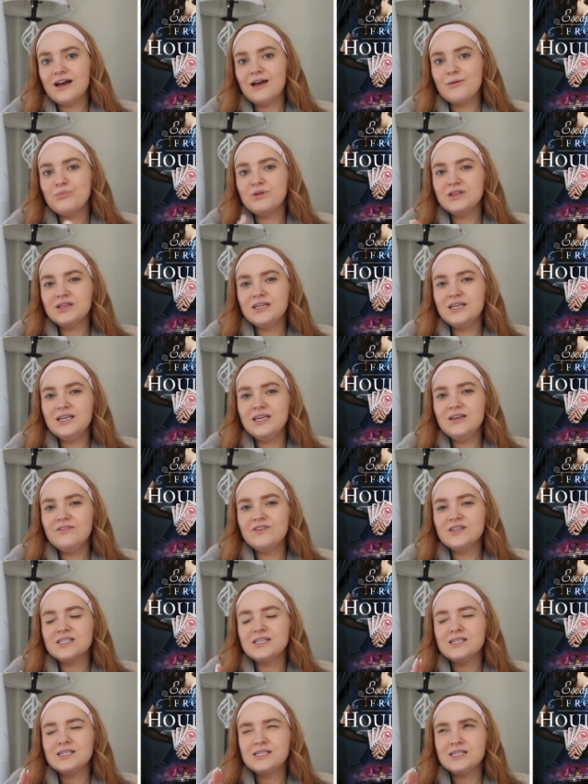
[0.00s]
I believe,
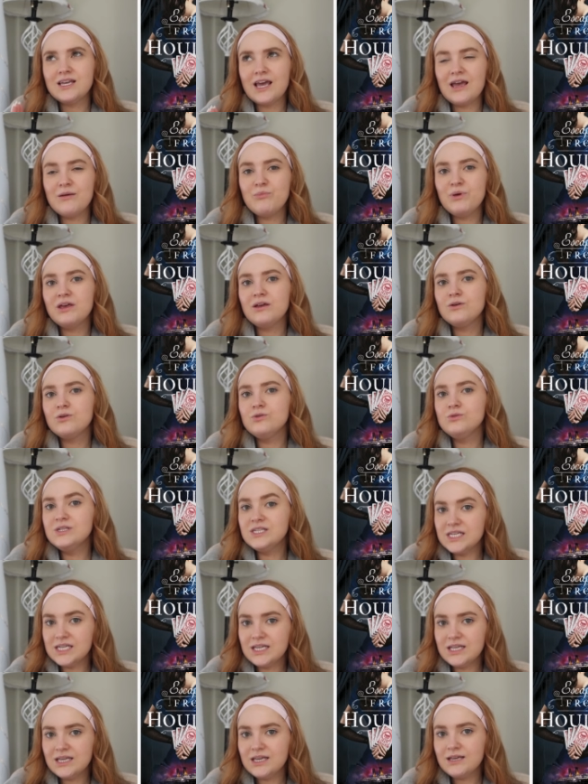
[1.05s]
is Escaping
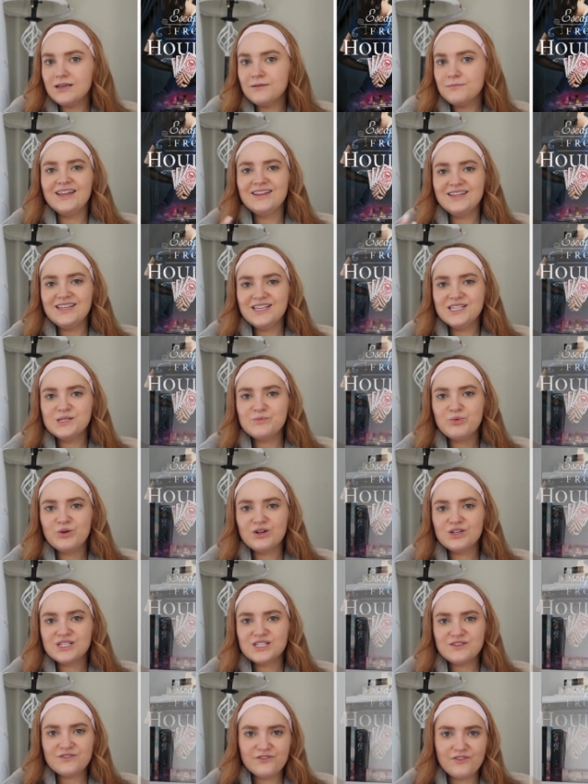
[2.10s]
Houdini, and these
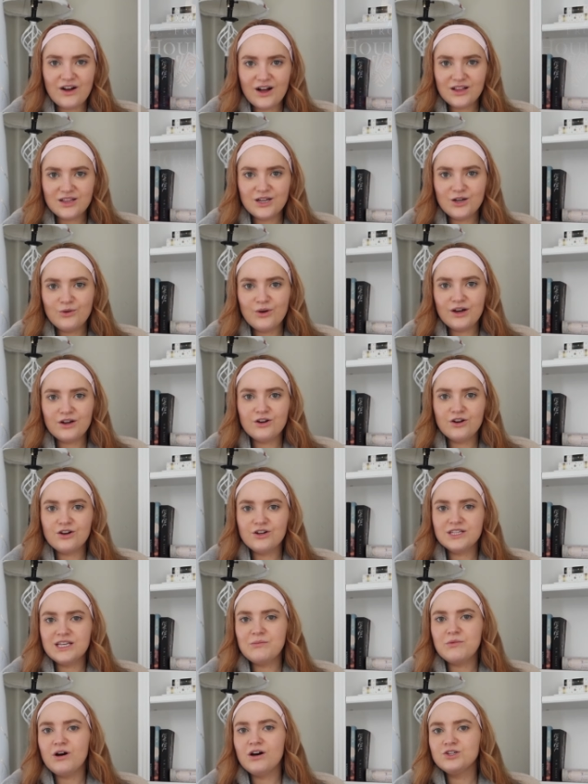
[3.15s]
books follow a
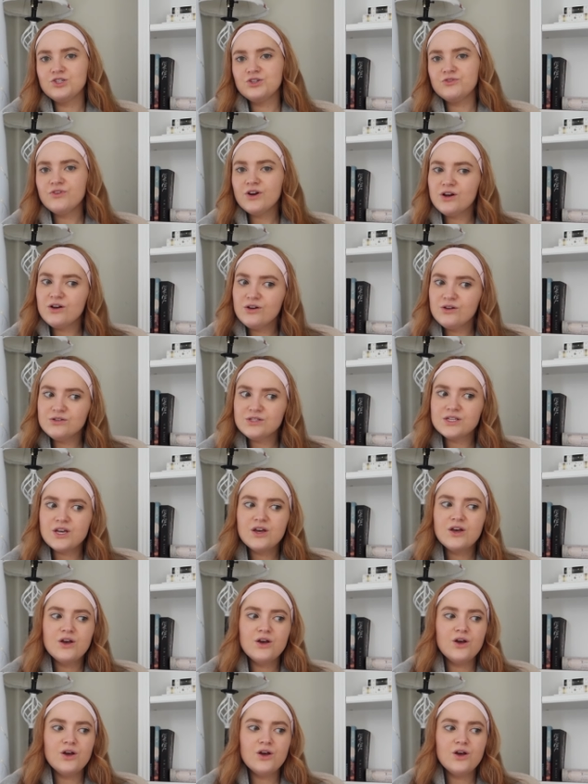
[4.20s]
girl named Audrey Rose